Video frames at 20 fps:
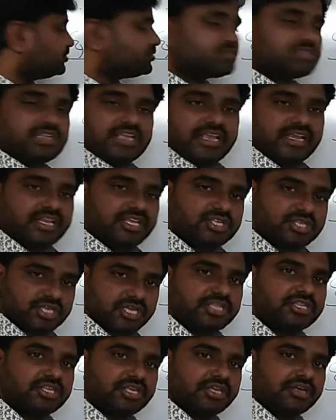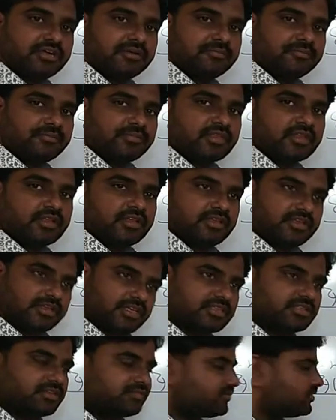see any change here?
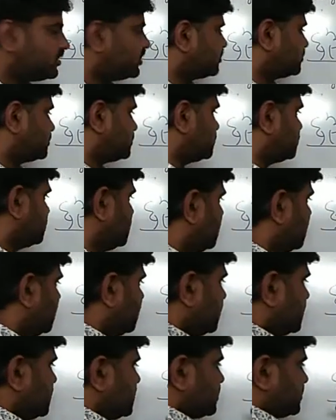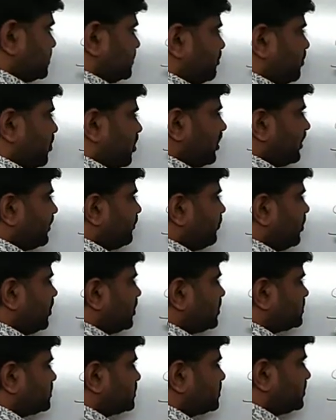Yes, of course. The boy
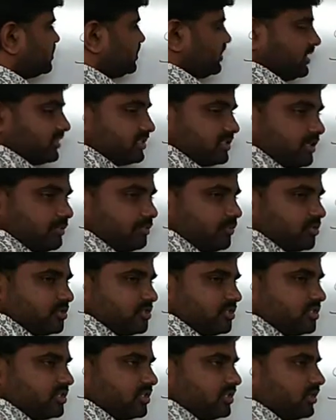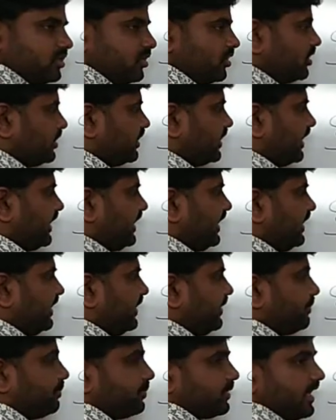was at a position called
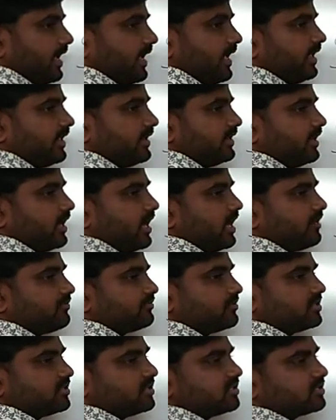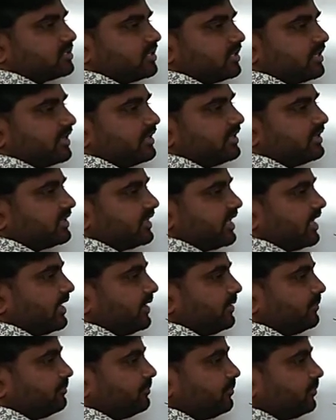A, and after a certain
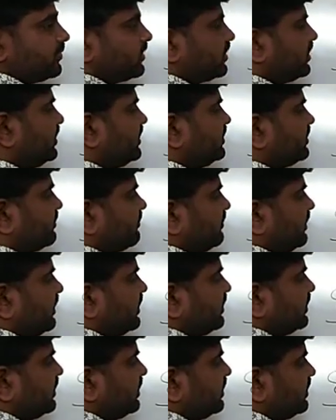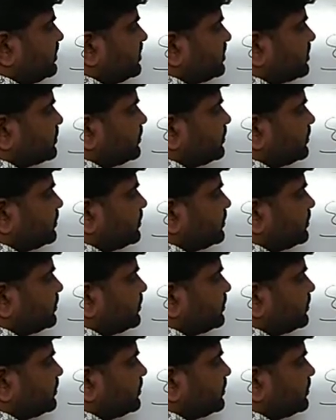time interval, he just